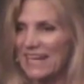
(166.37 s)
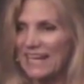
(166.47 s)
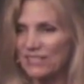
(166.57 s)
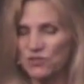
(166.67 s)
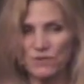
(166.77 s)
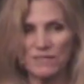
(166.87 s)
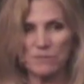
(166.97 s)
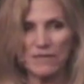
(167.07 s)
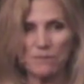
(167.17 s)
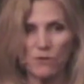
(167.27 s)
actually
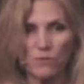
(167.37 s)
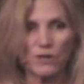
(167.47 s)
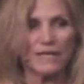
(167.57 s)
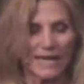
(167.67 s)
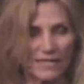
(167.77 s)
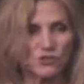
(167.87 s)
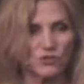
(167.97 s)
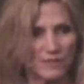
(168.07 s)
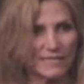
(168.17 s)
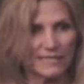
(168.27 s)
people were
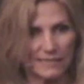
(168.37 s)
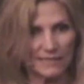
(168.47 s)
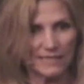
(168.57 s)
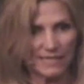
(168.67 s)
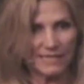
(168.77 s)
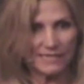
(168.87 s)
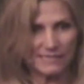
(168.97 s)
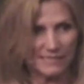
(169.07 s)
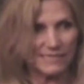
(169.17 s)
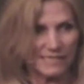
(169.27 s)
naturally inclined
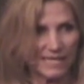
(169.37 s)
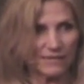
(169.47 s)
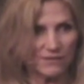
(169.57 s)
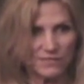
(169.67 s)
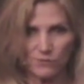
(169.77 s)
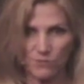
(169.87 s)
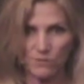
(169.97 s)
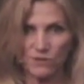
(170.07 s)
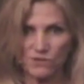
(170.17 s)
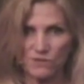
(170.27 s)
to take on different
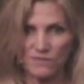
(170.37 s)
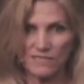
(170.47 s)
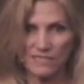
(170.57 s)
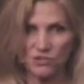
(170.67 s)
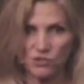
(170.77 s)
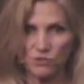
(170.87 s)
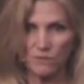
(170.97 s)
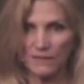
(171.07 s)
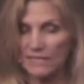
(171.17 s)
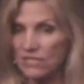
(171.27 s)
parts of this issue,
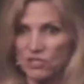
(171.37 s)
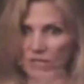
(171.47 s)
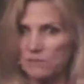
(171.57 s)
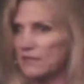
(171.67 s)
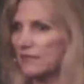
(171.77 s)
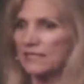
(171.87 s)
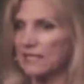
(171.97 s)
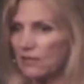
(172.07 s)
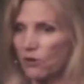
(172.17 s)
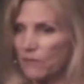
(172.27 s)
but each had been
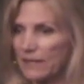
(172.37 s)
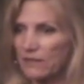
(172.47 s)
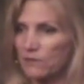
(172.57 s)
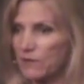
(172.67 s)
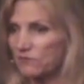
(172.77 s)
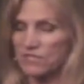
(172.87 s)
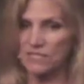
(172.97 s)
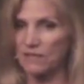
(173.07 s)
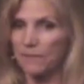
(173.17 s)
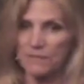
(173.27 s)
thinking, oh my God, we have to
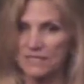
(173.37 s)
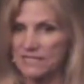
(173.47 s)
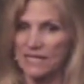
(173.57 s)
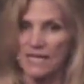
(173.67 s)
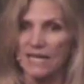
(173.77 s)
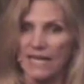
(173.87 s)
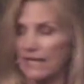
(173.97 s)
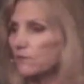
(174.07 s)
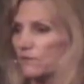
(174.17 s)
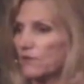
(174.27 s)
stop this,
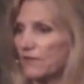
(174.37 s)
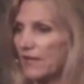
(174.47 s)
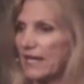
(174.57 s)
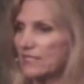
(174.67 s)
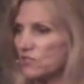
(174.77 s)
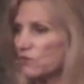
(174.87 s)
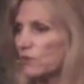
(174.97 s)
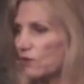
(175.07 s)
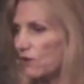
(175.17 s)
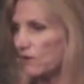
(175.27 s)
and thought they had to do
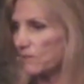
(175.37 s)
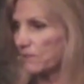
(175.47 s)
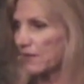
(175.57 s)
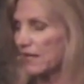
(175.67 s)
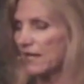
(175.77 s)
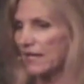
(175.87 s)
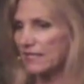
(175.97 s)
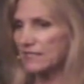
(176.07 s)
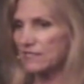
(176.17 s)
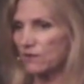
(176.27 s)
it all.
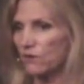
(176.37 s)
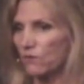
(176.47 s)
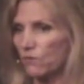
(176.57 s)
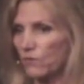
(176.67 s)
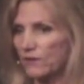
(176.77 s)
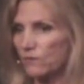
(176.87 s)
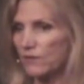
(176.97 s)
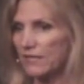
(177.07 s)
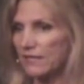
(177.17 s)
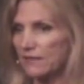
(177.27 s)
And so when
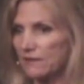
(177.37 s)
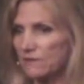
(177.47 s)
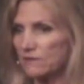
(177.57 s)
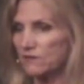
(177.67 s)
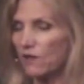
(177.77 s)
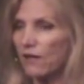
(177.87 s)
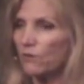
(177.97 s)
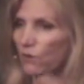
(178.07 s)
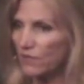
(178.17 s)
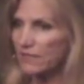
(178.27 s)
we got
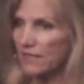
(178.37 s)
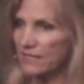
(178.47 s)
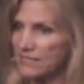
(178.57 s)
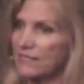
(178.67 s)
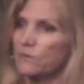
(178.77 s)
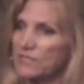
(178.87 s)
organized and we